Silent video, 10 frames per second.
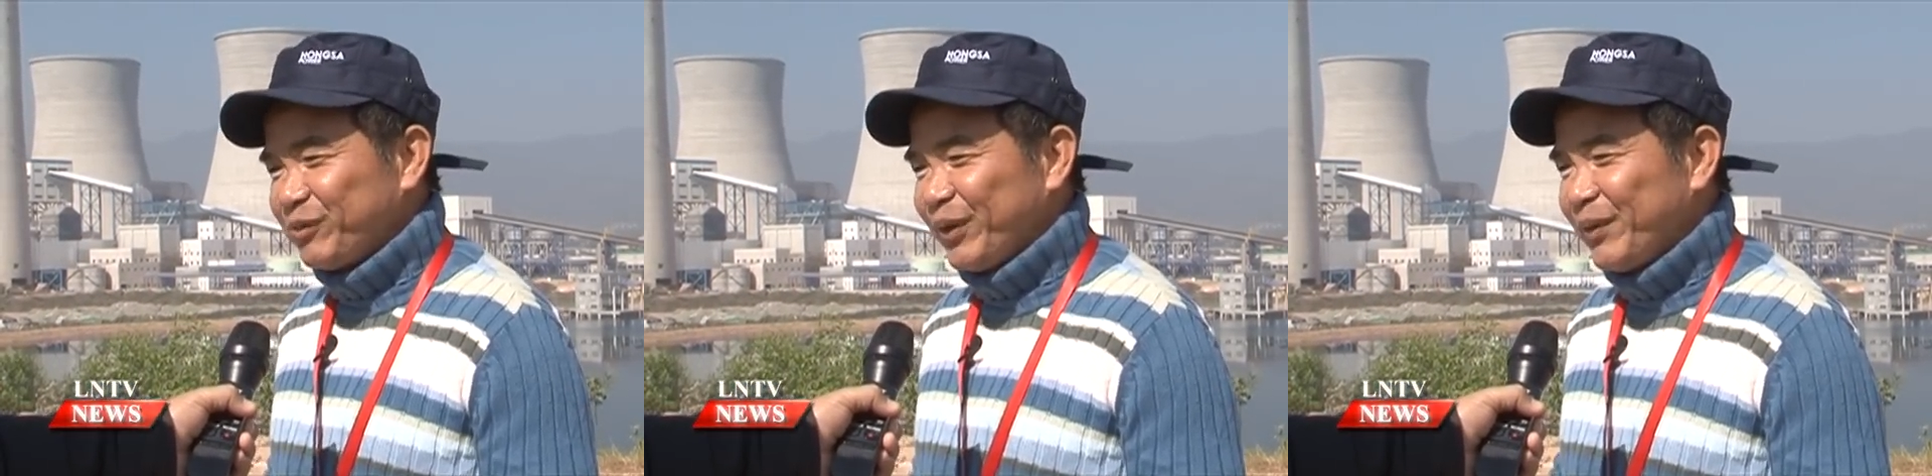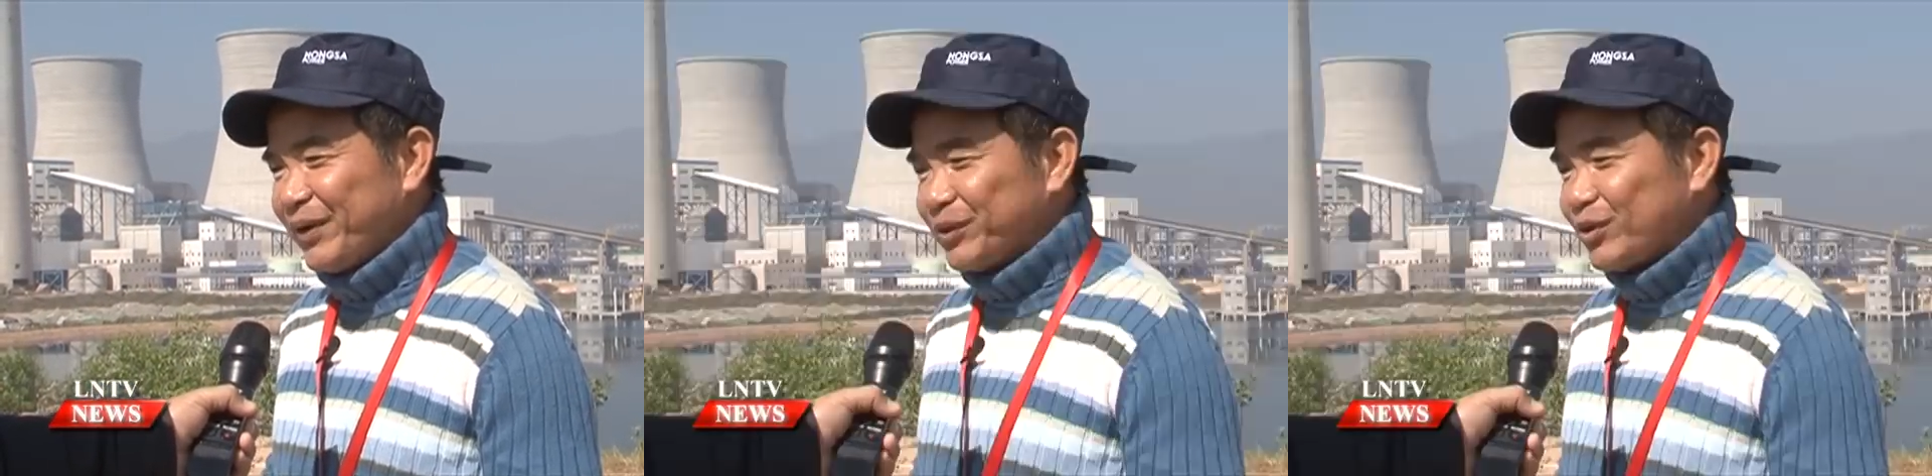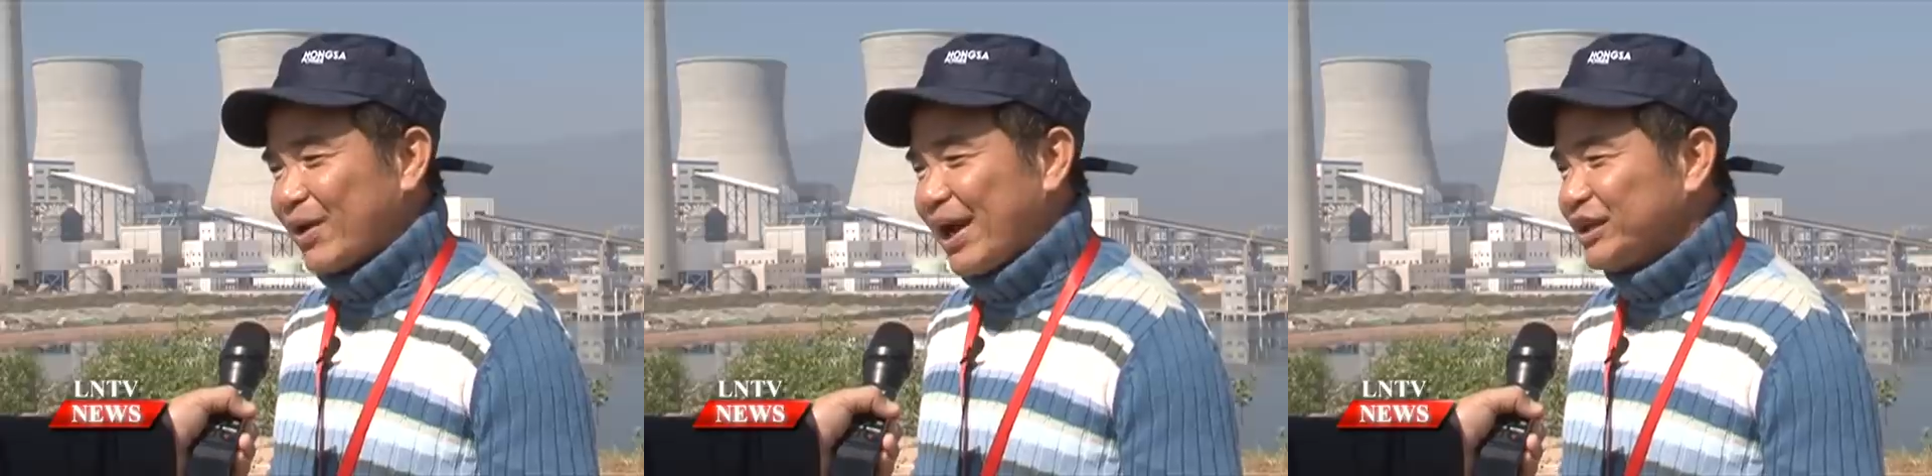we will
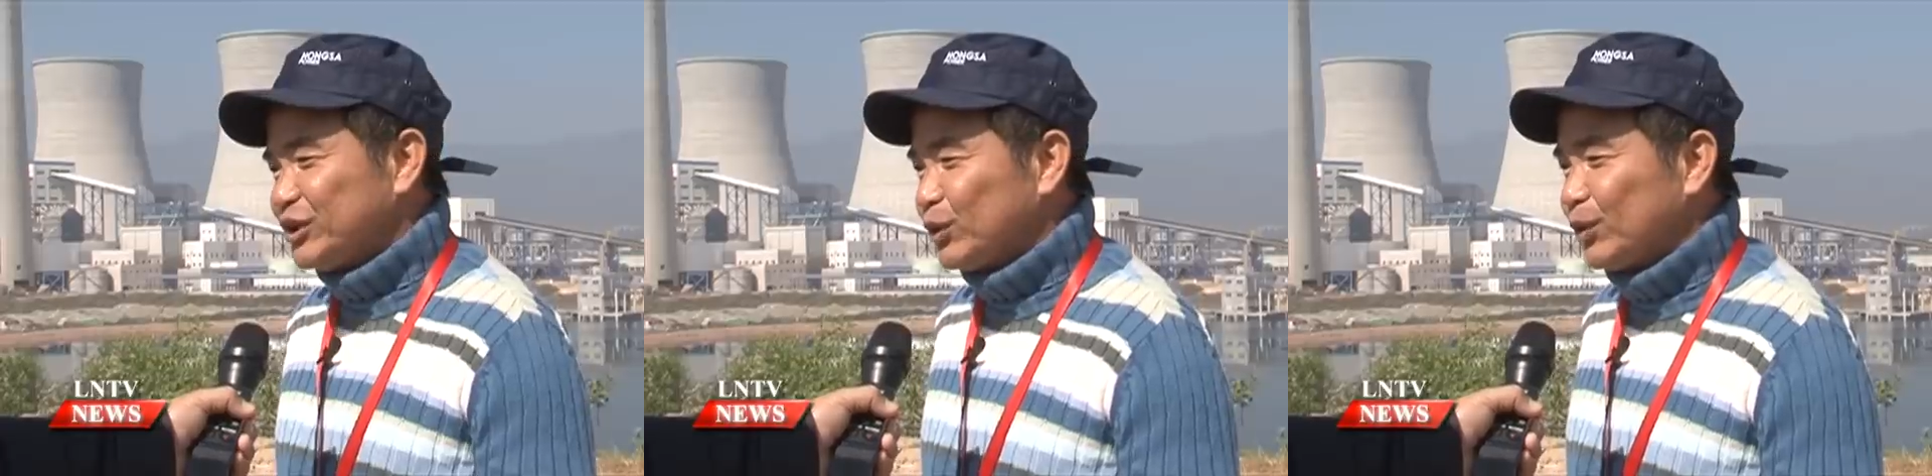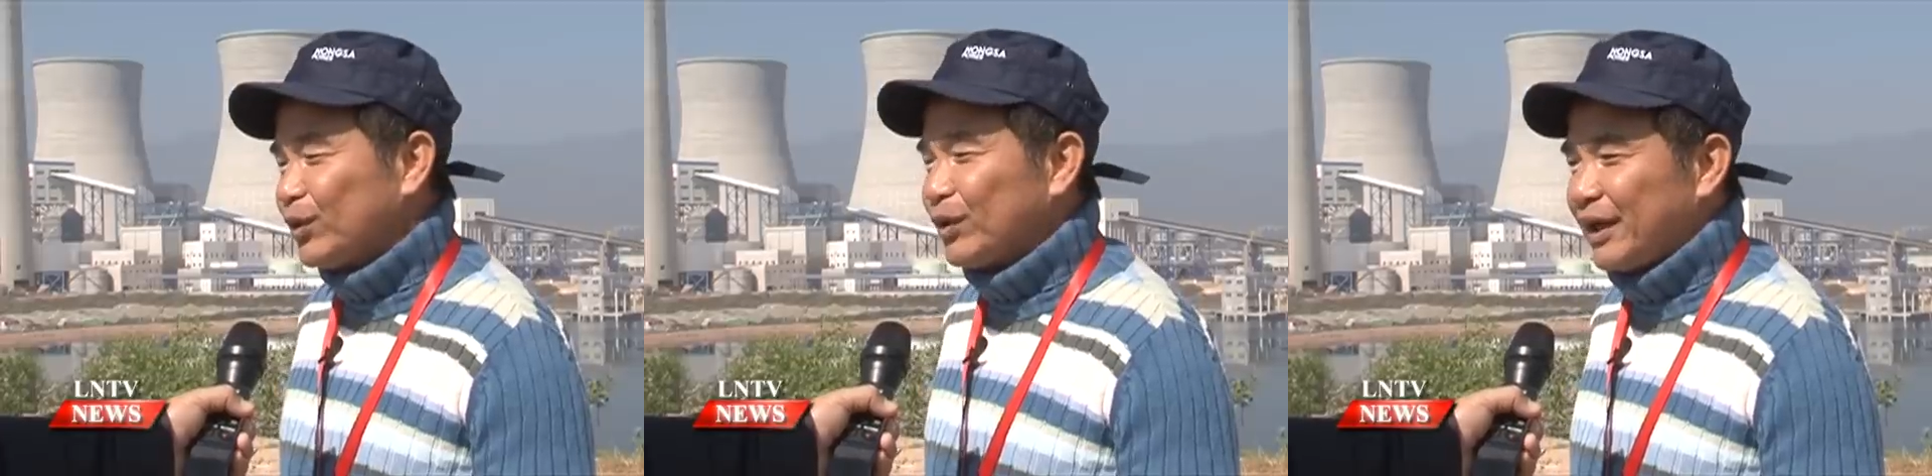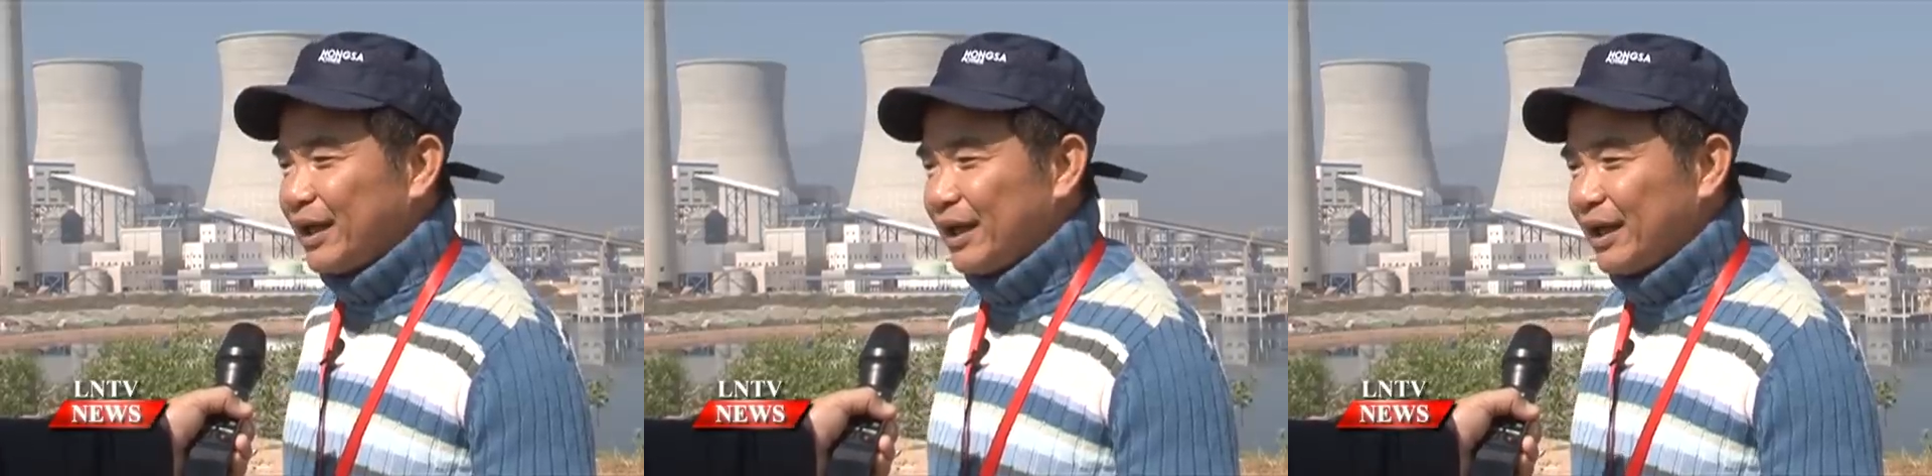try to
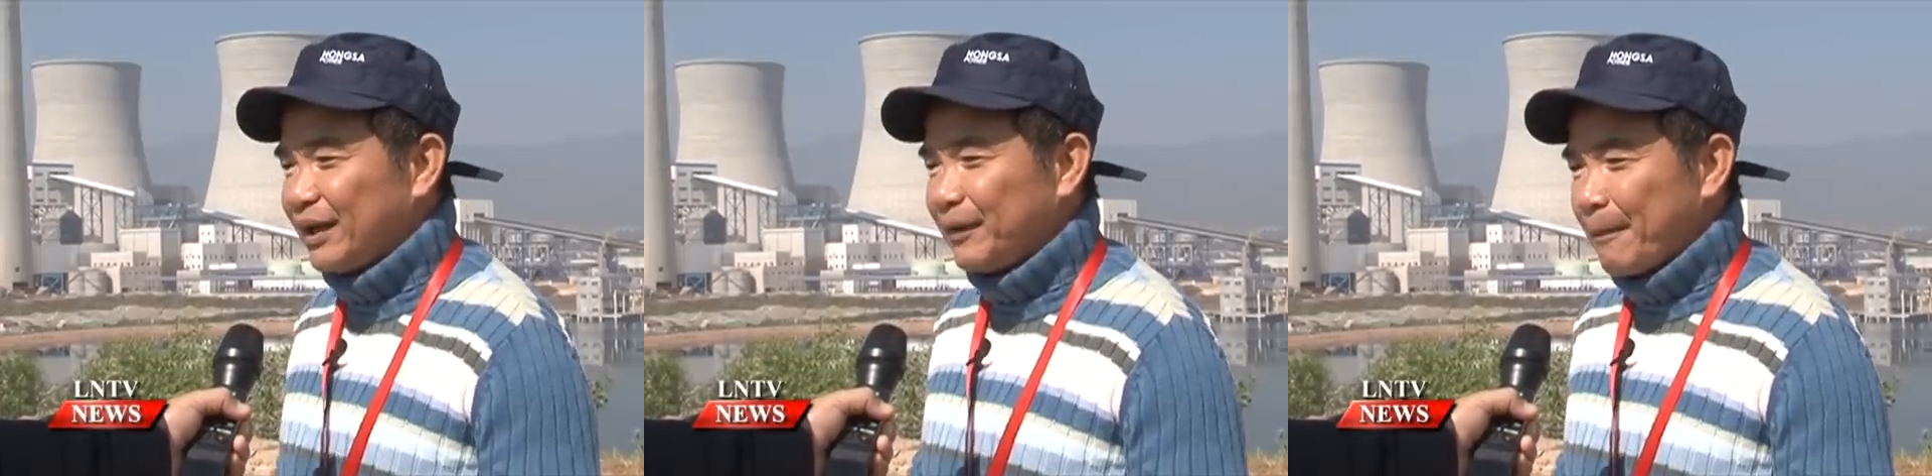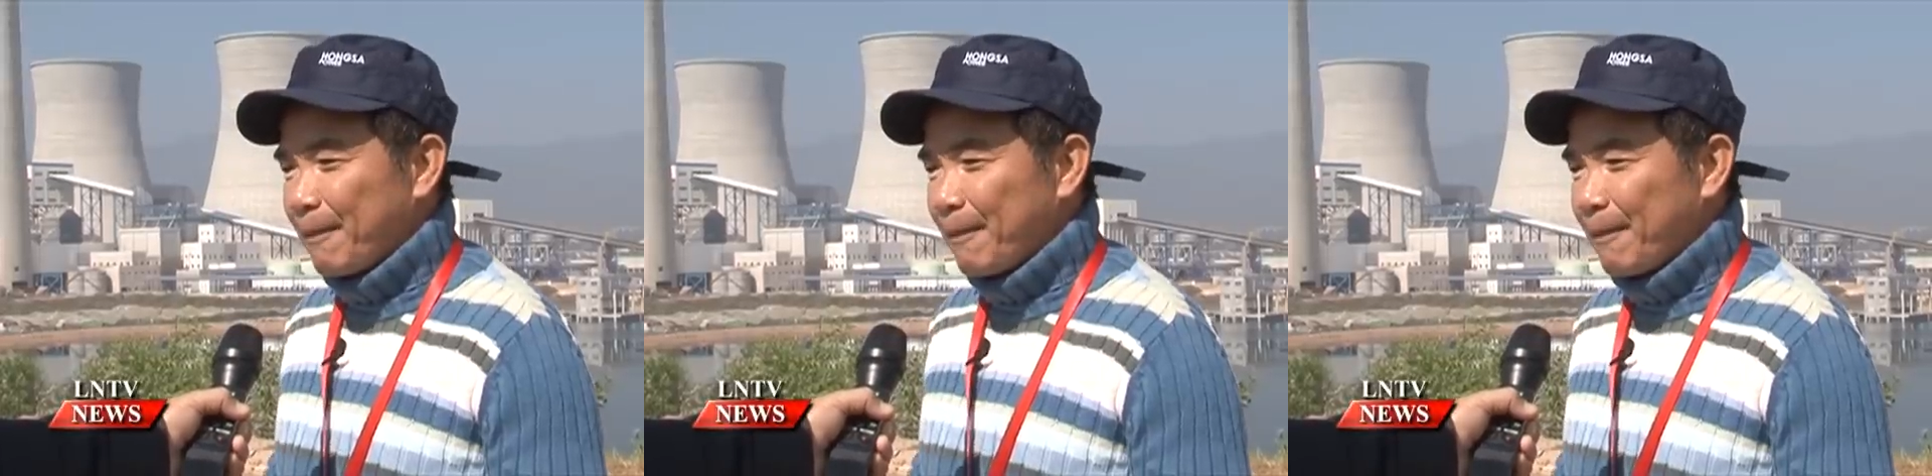uh,